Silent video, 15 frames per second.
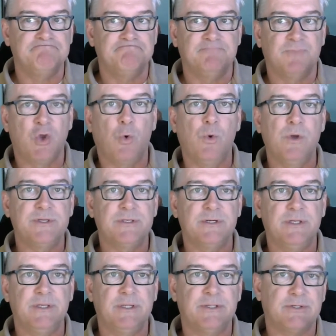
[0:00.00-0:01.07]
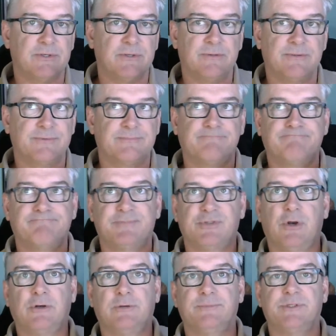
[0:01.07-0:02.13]
coincidence or
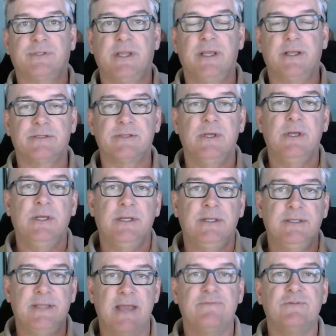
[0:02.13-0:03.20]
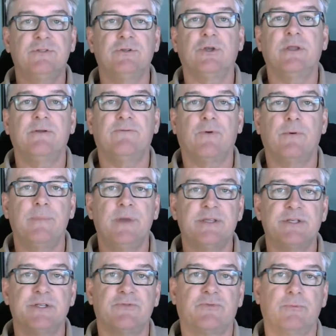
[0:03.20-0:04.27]
circumstance. David's looking for a
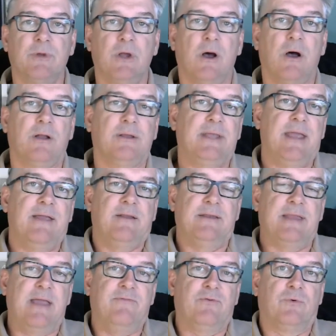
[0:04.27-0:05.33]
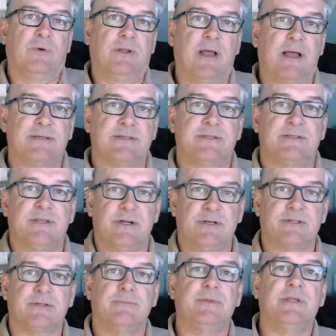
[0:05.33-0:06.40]
message from God. David realizes there's
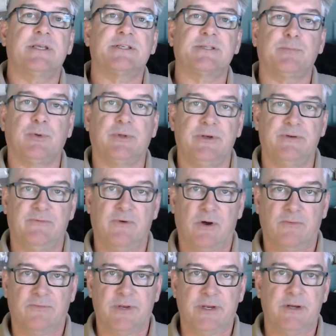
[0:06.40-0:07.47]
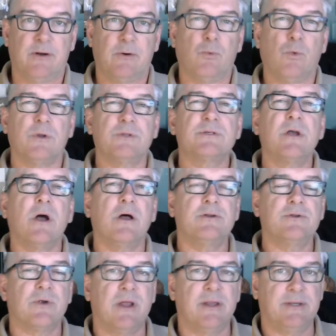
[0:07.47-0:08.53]
some discipline involved here. What's God
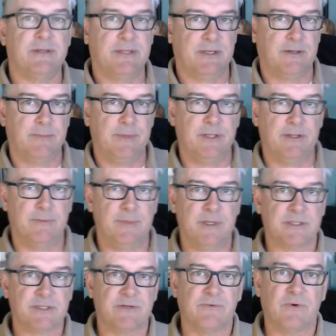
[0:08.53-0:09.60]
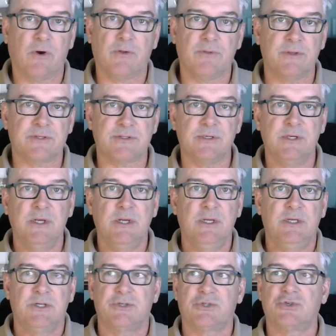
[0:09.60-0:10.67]
trying to tell me in the midst of all this
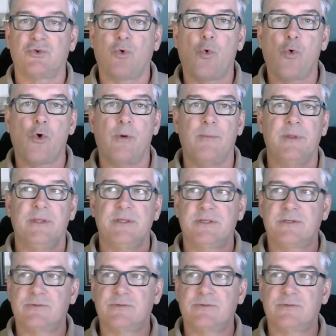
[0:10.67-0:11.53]
storm and